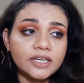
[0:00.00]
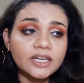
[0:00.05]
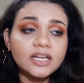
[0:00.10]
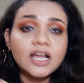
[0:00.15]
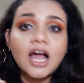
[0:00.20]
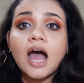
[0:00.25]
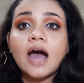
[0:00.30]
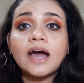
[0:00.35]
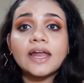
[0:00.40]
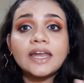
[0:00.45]

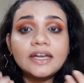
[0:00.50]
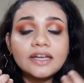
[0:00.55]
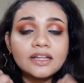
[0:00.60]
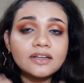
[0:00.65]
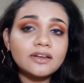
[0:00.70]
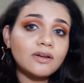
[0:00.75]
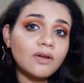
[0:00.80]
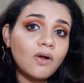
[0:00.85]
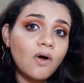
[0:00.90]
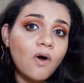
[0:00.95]
protecting our
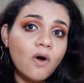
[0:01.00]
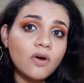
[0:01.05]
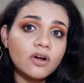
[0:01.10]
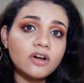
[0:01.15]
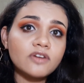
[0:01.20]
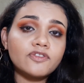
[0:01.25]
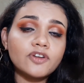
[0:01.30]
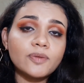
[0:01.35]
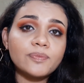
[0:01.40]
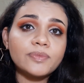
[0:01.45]
internal
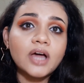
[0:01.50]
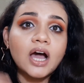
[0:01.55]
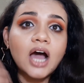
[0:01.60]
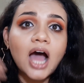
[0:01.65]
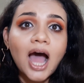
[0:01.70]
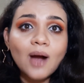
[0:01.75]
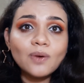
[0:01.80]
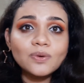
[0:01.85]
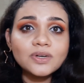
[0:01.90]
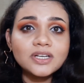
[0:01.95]
organ
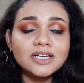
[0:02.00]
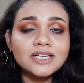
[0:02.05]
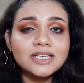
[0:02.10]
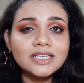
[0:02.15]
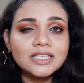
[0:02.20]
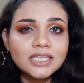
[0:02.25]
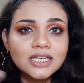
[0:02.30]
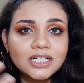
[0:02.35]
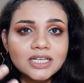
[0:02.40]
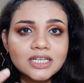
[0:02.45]
from the
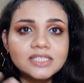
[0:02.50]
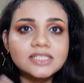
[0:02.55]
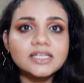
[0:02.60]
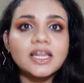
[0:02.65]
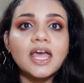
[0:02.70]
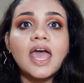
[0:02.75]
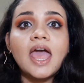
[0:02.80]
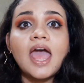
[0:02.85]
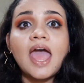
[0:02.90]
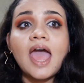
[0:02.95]
outer
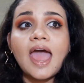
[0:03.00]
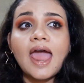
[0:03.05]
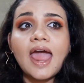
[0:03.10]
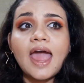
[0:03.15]
dust